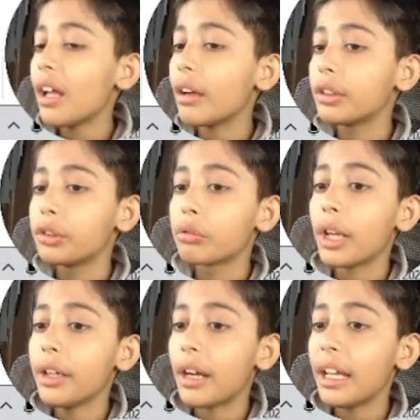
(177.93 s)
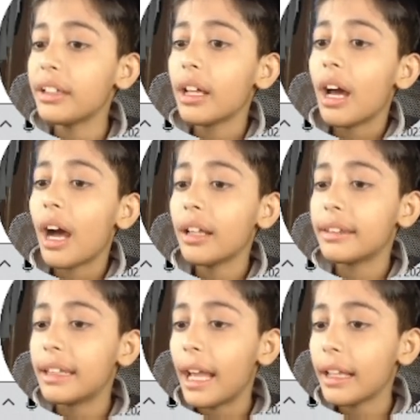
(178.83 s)
you can write
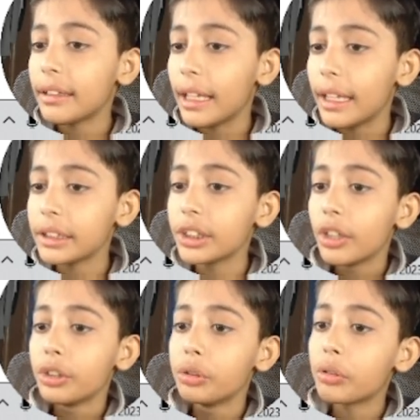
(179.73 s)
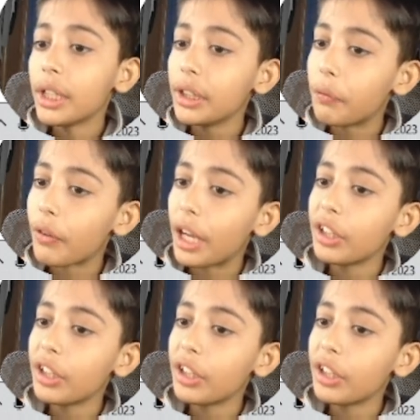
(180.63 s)
that things. You can define